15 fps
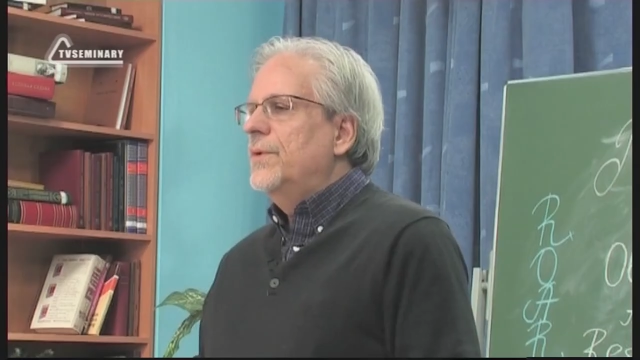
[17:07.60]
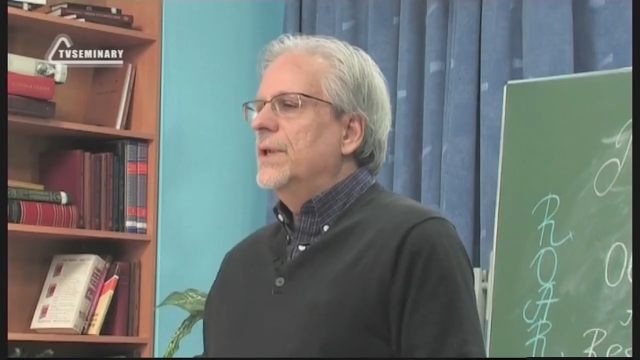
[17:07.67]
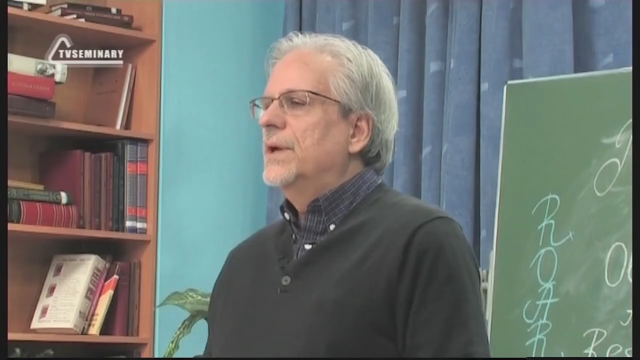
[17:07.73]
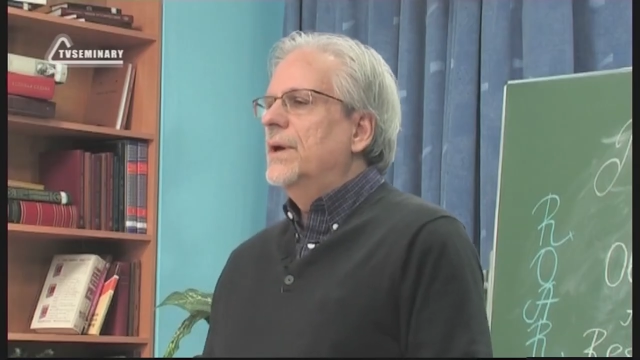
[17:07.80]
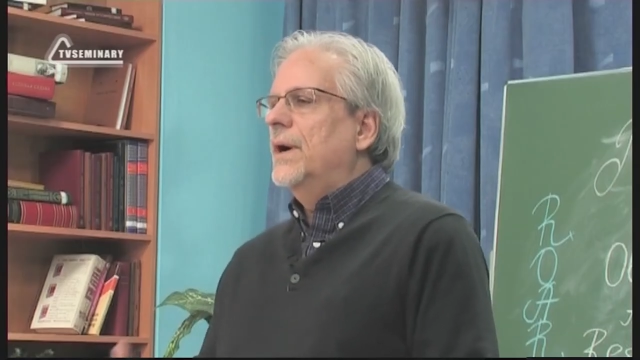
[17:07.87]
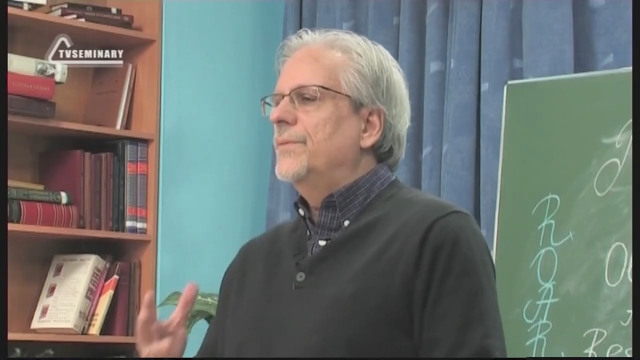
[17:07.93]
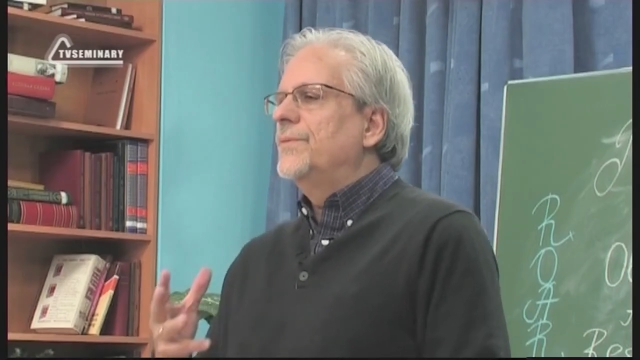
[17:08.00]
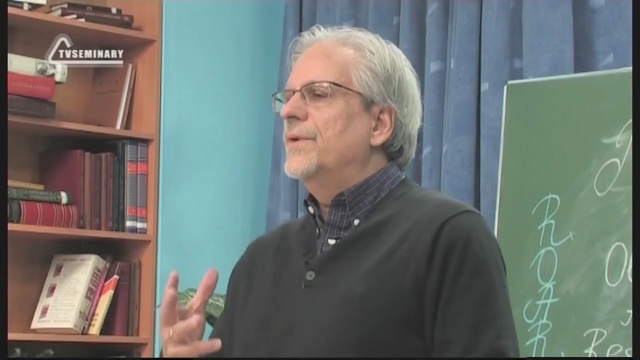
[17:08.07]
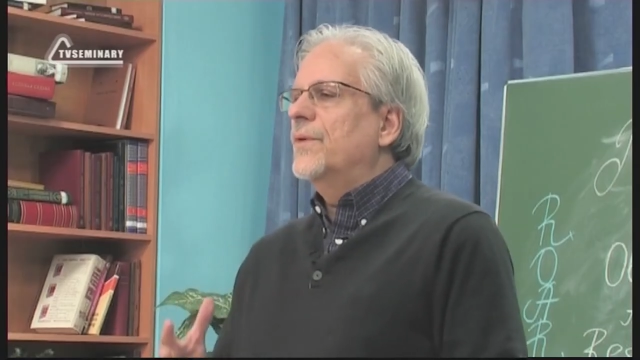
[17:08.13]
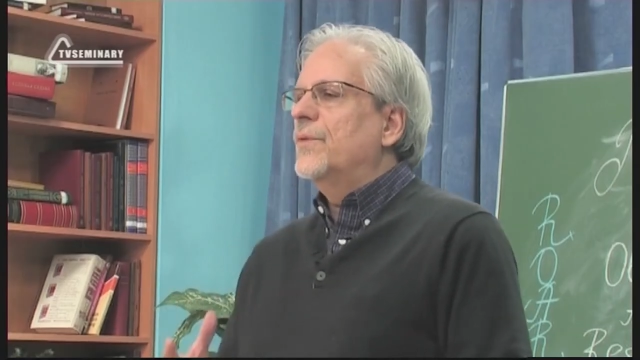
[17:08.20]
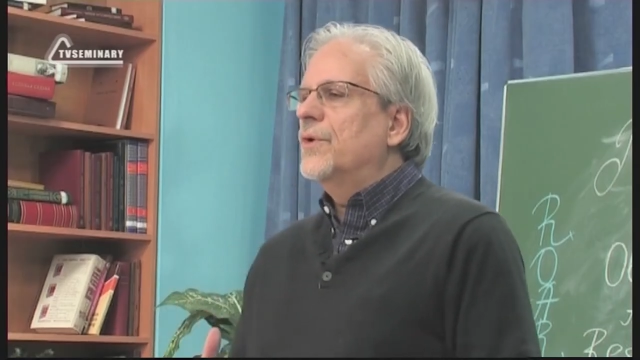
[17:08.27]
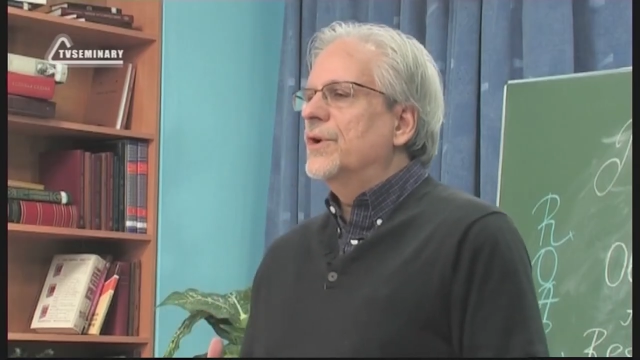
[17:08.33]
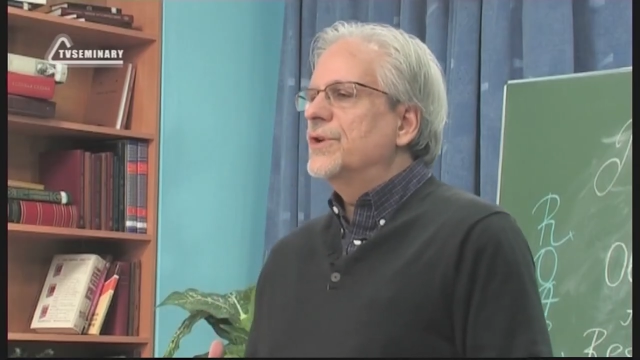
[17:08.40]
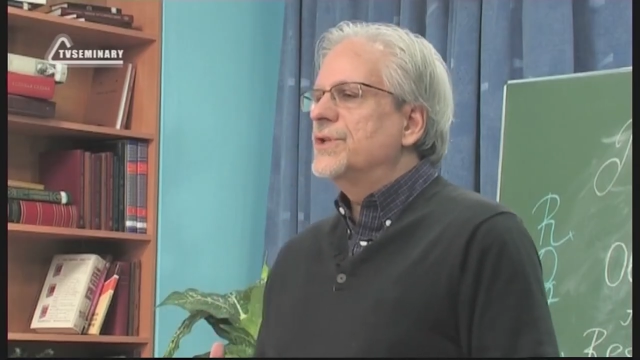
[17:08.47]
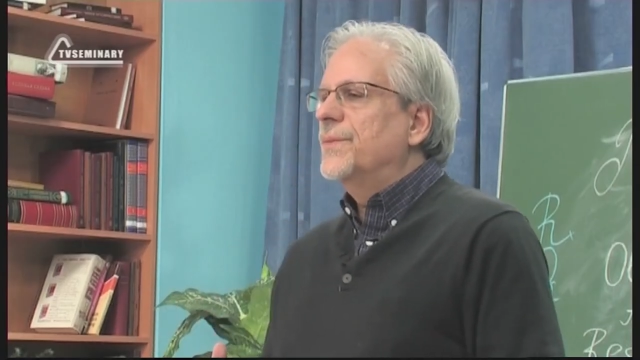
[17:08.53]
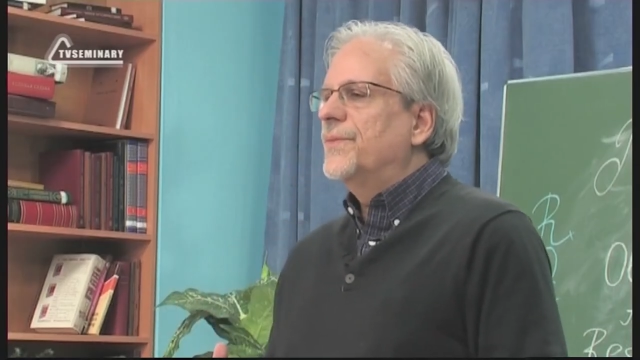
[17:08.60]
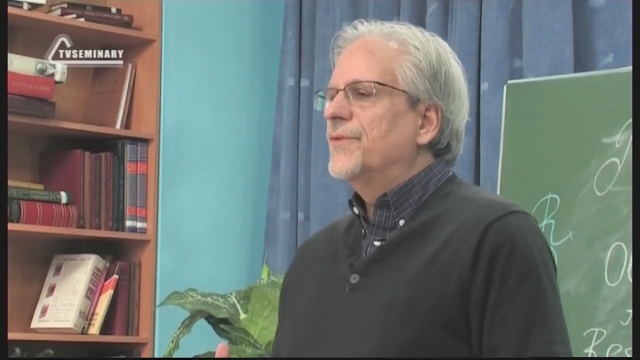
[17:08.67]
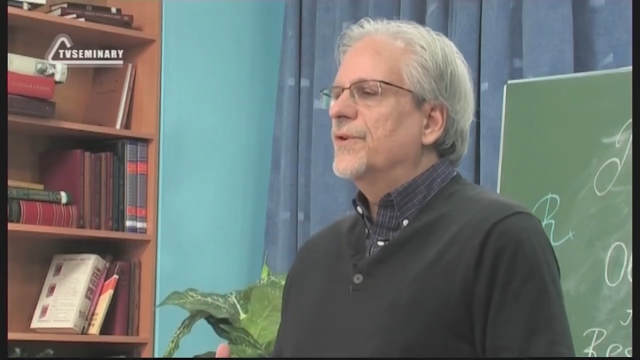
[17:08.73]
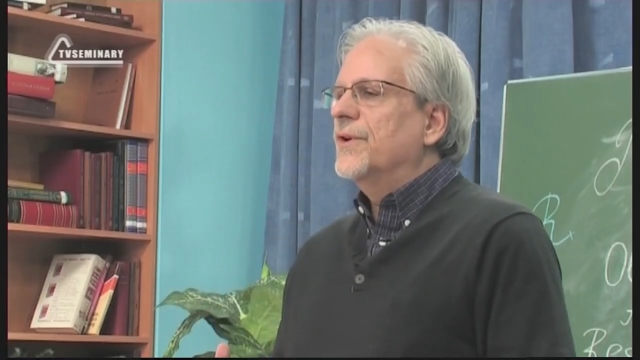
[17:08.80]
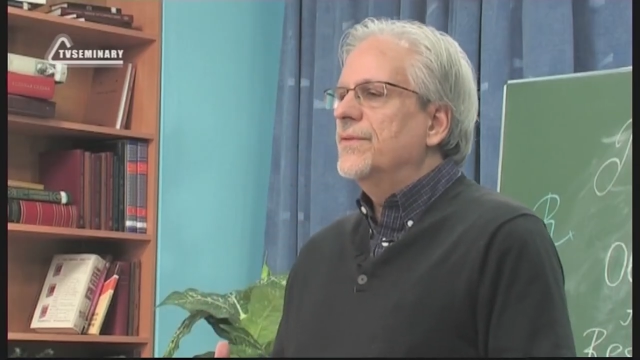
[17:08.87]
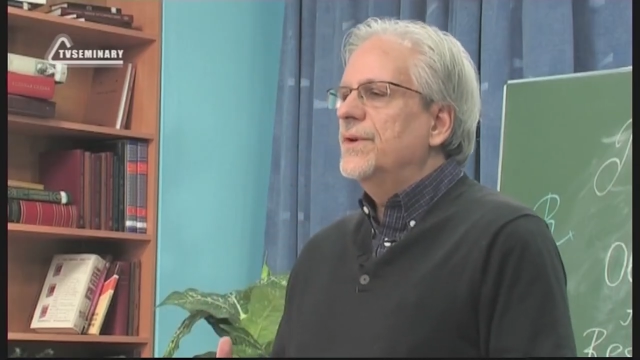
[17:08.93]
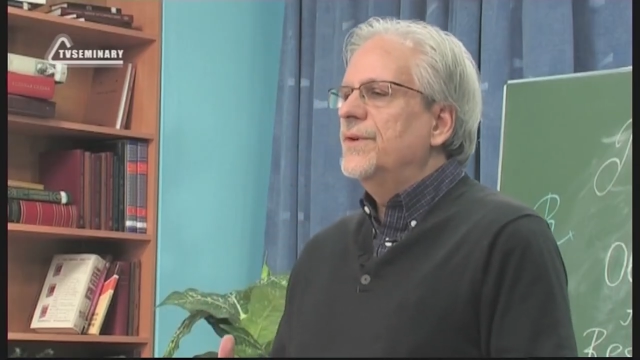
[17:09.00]
would come to the worship
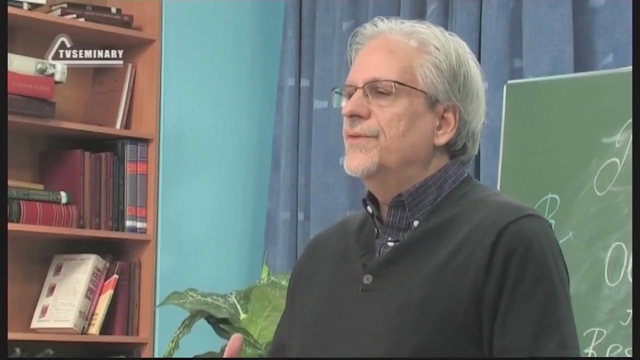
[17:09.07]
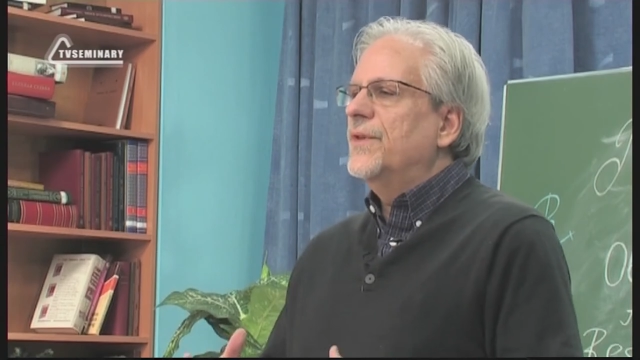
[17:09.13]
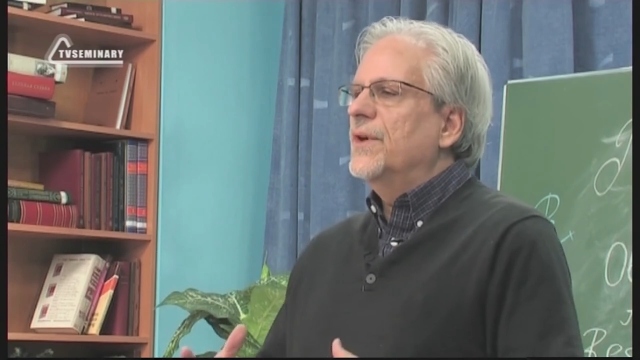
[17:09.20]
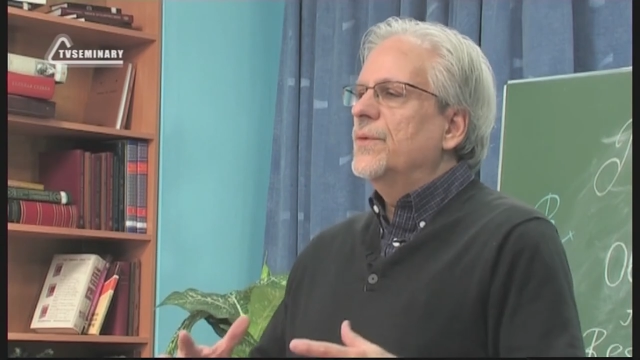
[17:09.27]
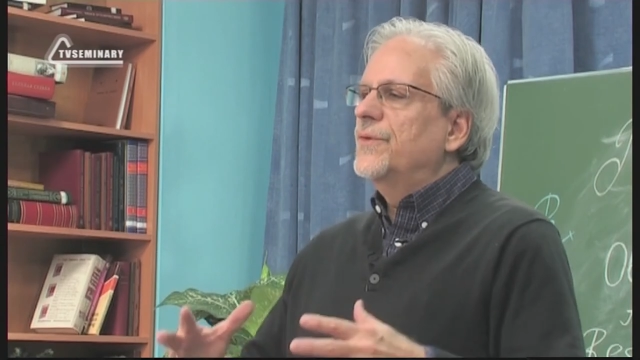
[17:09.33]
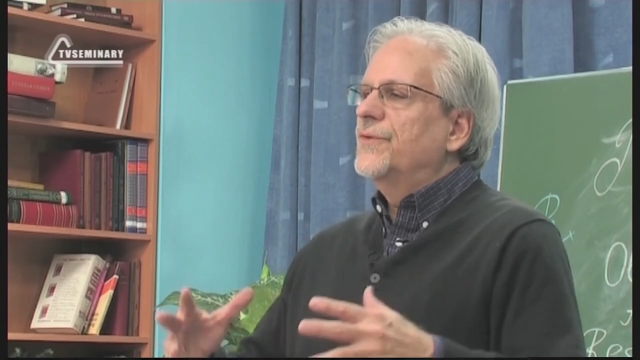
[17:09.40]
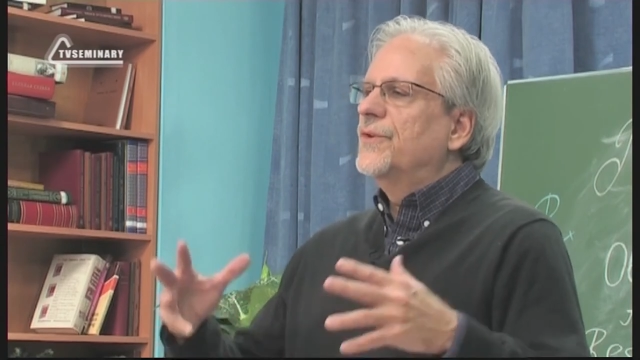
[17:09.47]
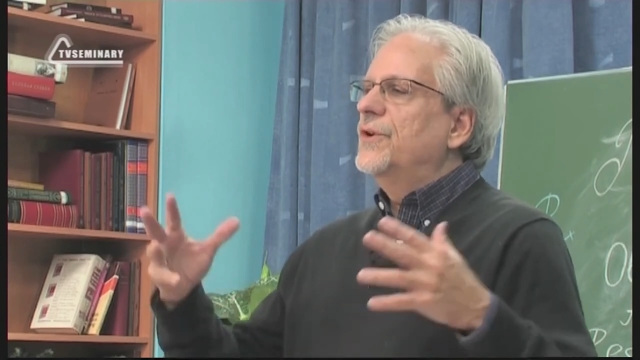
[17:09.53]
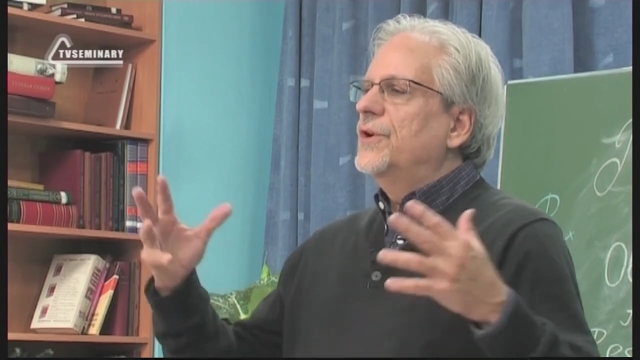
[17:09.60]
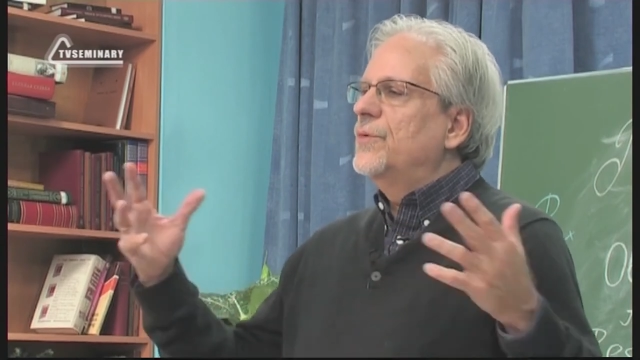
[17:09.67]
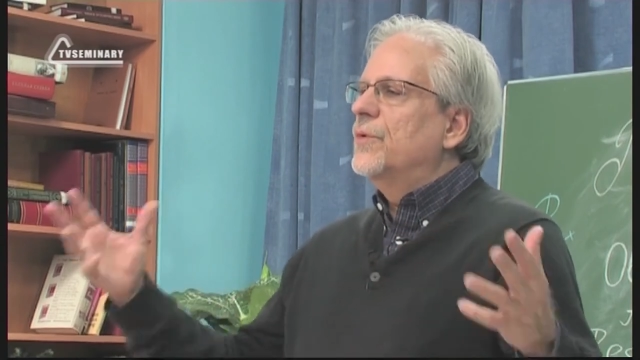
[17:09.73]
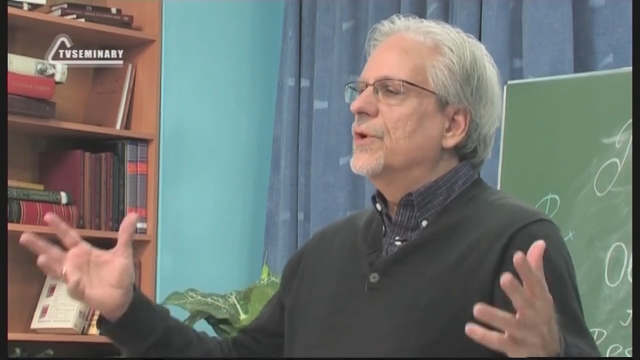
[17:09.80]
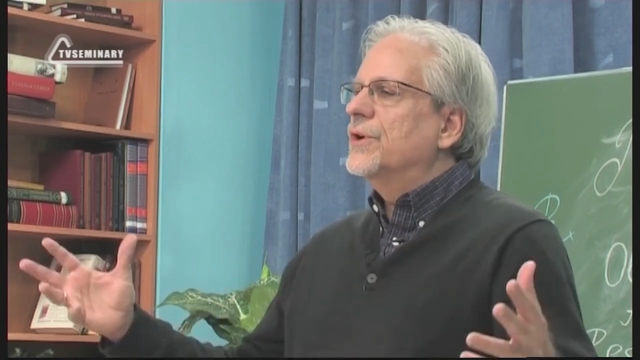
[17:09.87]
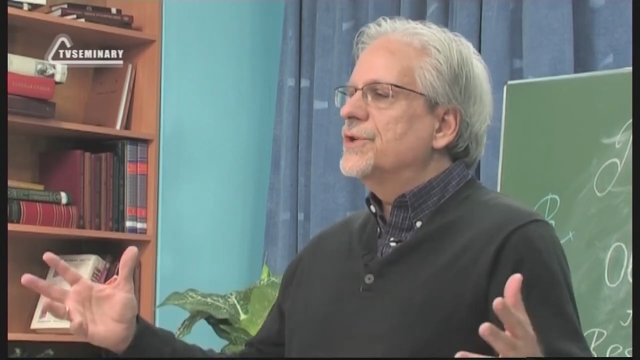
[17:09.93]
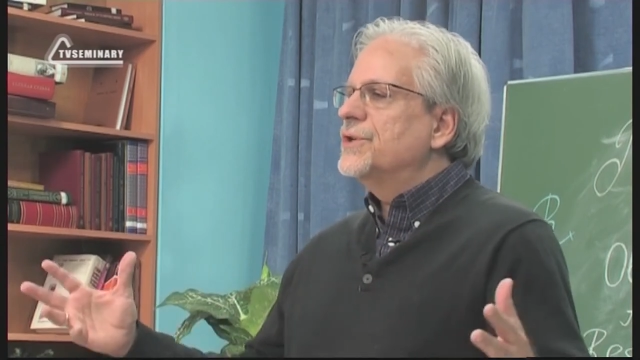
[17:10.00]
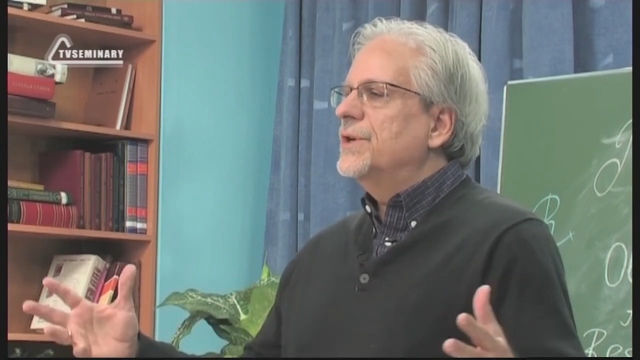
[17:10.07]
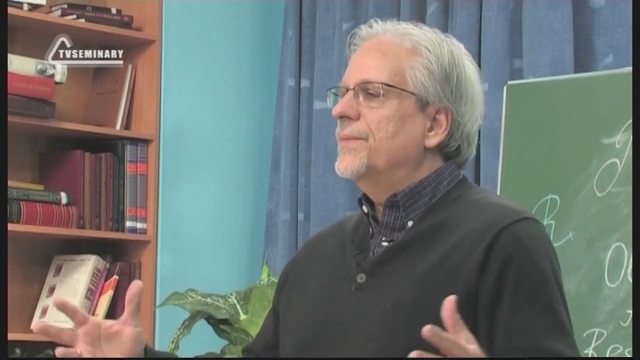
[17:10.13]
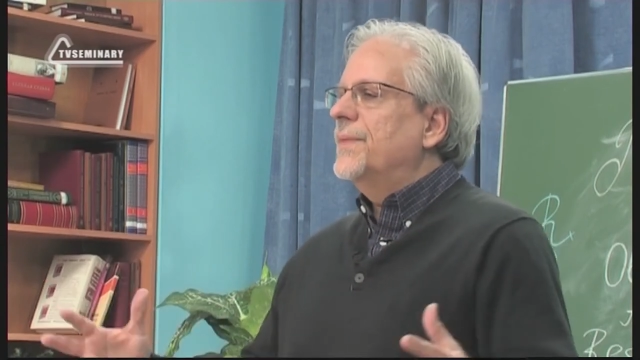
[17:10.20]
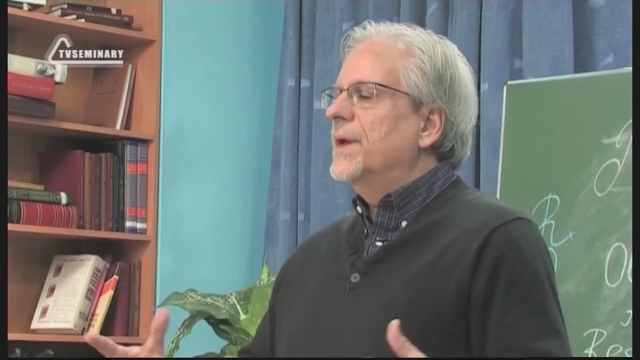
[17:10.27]
service. There was good worship.